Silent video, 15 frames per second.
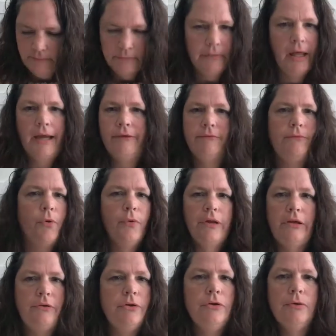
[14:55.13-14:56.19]
line
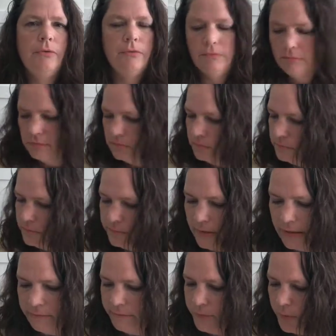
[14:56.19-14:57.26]
42,
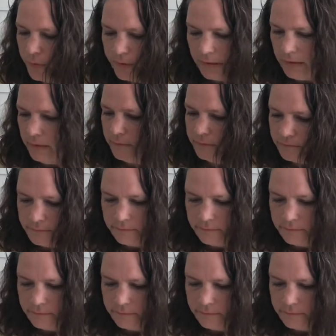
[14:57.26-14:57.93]
line 40,